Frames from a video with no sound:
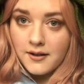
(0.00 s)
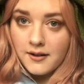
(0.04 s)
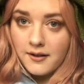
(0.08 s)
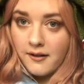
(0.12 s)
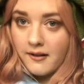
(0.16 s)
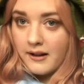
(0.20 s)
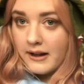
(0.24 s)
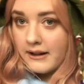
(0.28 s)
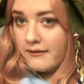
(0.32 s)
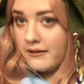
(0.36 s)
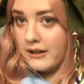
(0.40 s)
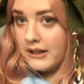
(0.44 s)

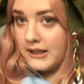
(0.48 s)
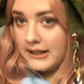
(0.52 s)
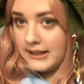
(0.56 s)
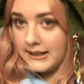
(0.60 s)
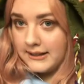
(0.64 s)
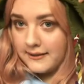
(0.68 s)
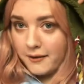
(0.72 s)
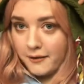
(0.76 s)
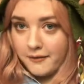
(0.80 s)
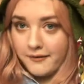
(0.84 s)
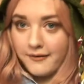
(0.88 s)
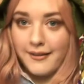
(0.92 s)
I really
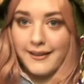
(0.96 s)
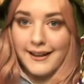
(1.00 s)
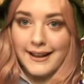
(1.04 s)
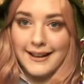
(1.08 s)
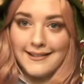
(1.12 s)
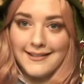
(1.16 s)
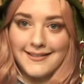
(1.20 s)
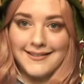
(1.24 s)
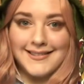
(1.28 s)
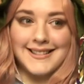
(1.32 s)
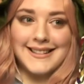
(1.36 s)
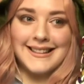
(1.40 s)
don't
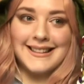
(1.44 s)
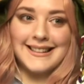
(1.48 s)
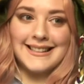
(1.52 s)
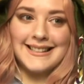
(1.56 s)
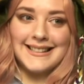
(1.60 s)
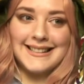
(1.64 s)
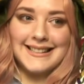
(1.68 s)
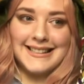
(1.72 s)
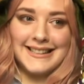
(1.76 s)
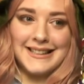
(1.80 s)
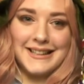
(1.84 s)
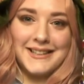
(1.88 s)
think that
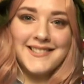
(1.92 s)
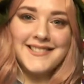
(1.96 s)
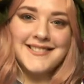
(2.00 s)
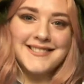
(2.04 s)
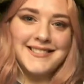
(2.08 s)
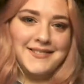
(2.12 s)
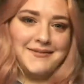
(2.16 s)
this goes